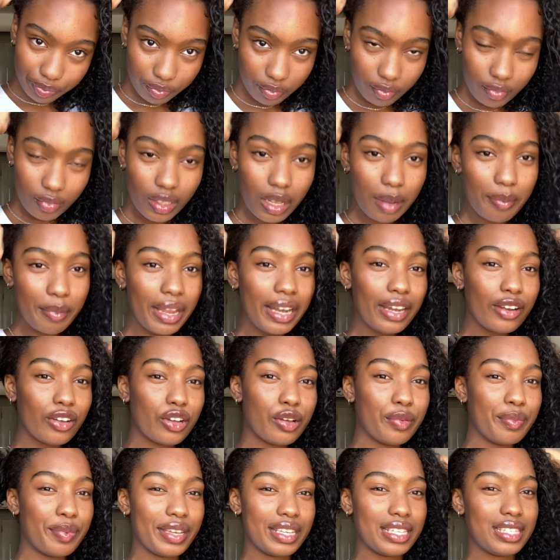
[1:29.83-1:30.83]
It may
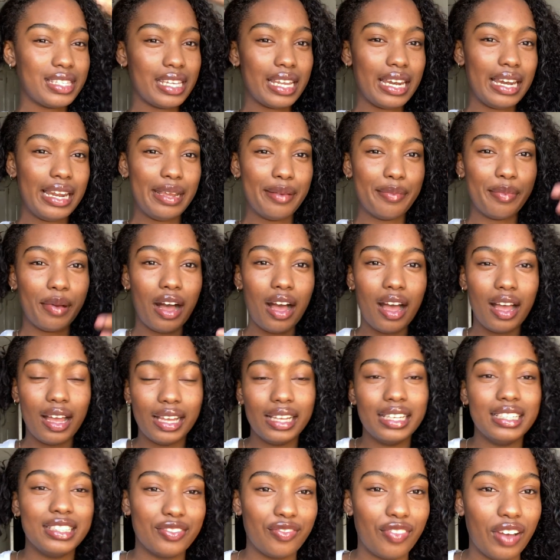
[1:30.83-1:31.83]
look a bit silly, but
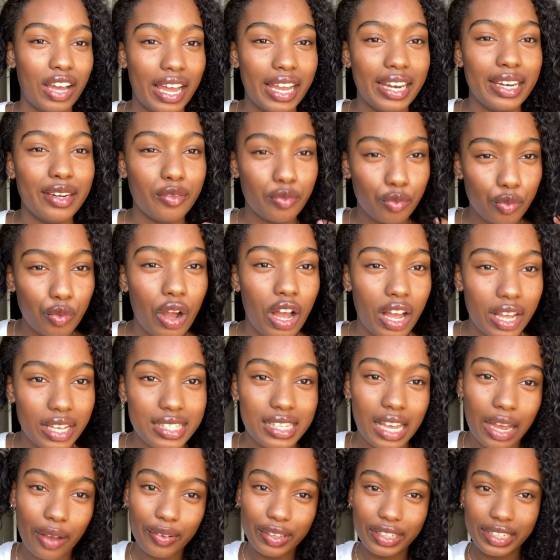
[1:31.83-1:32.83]
it's fine, it
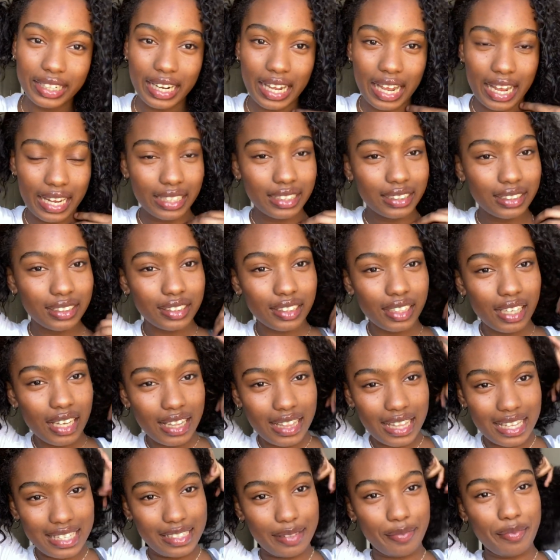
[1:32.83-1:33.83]
works out in the end.
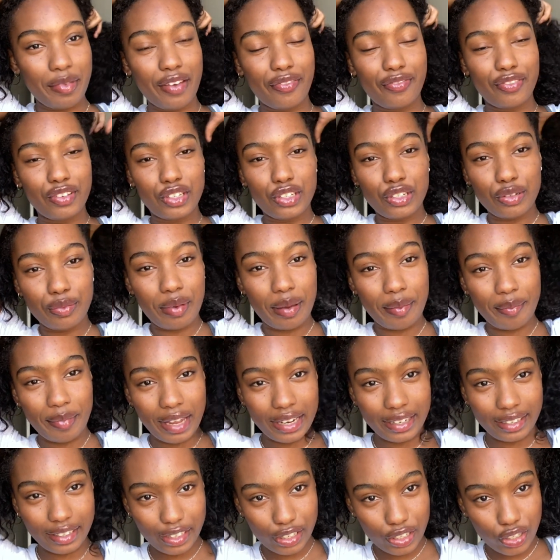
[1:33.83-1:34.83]
There's a method to my
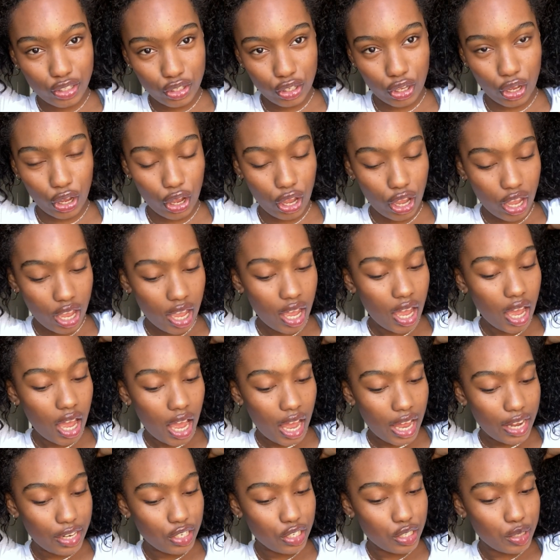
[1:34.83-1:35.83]
madness. So
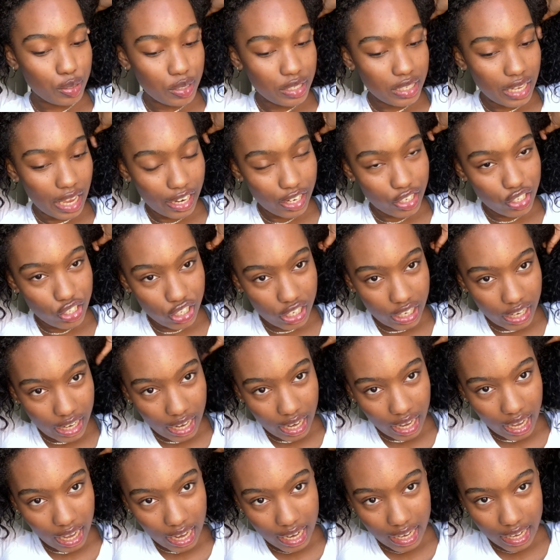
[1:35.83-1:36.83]
I just section
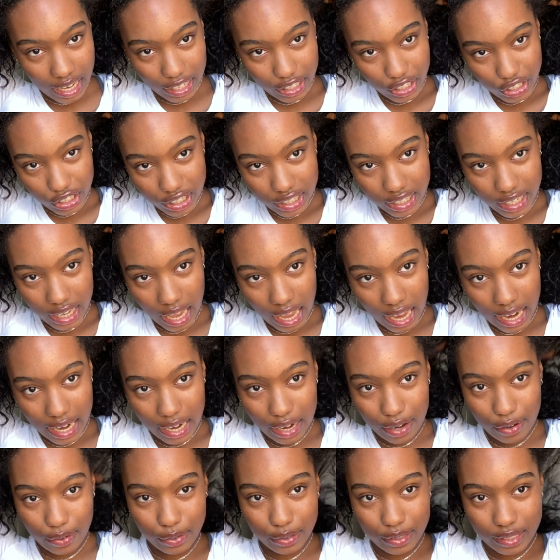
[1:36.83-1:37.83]
it and I just get a
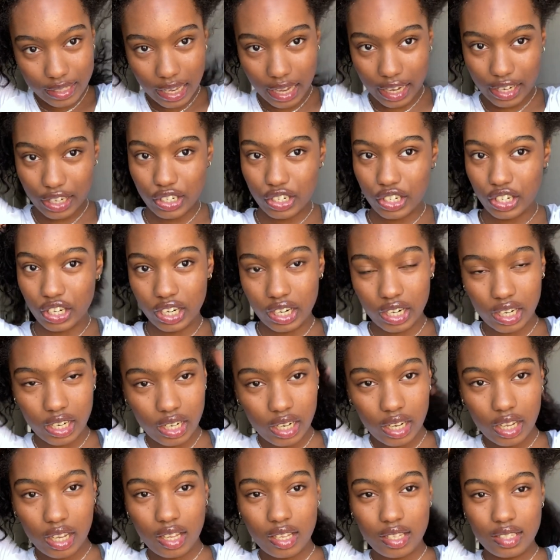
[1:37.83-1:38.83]
little section.
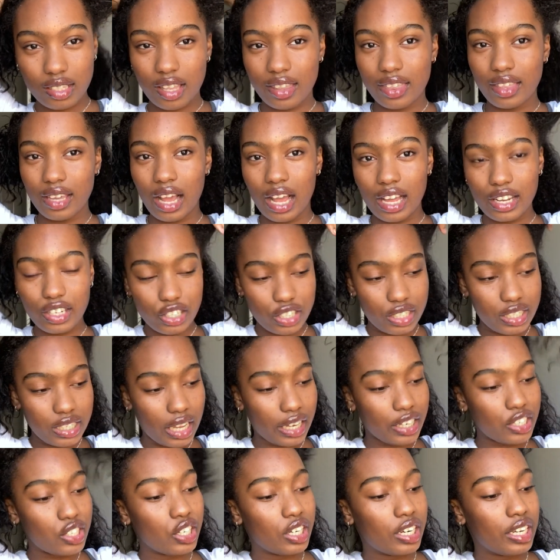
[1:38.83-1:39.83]
So I think I just
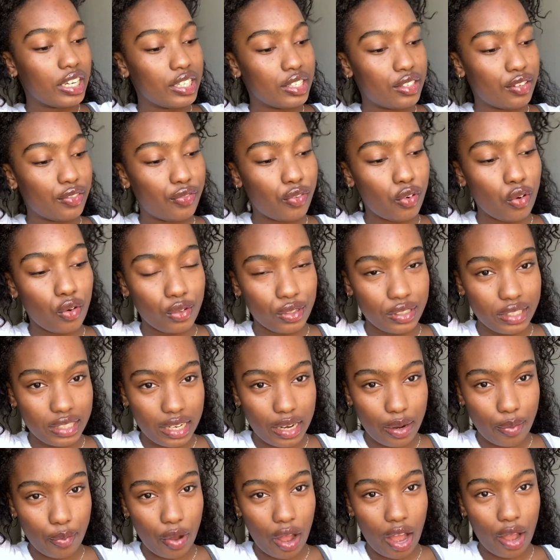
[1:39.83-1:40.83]
section it into fours
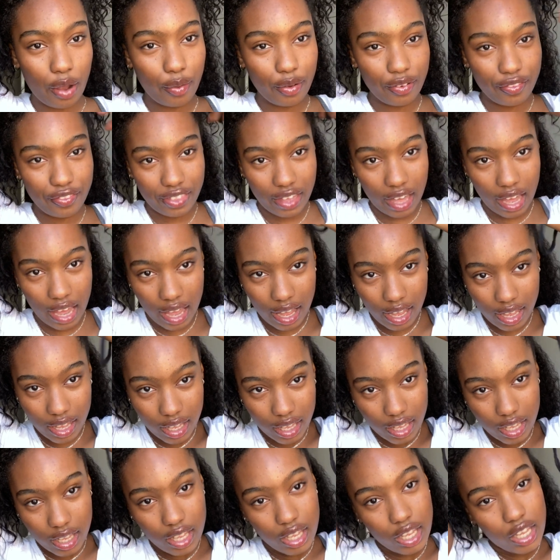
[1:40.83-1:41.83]
and I work with that.
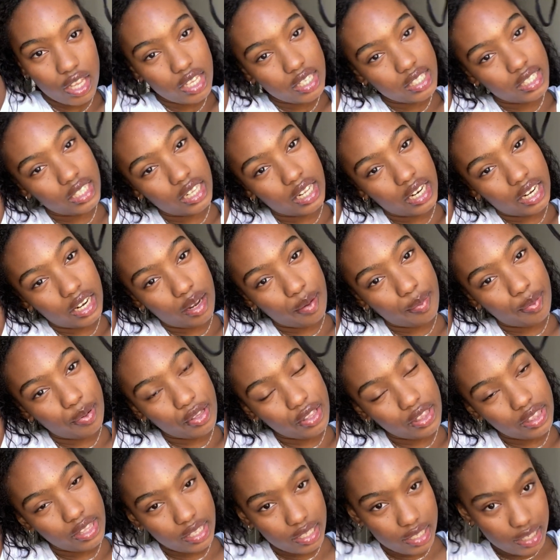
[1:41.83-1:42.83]
So then I'll
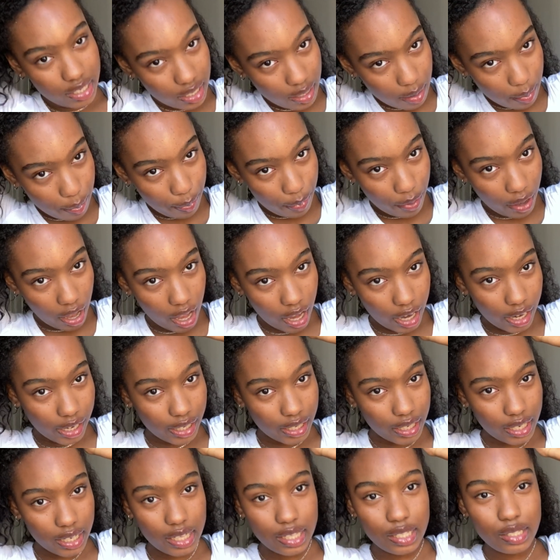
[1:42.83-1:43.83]
put this in a
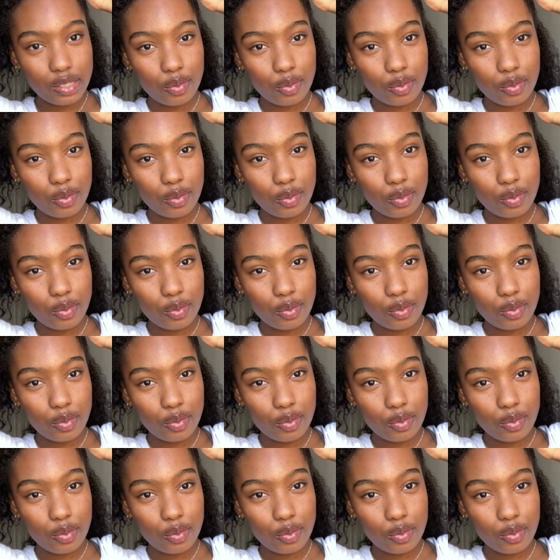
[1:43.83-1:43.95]
bun as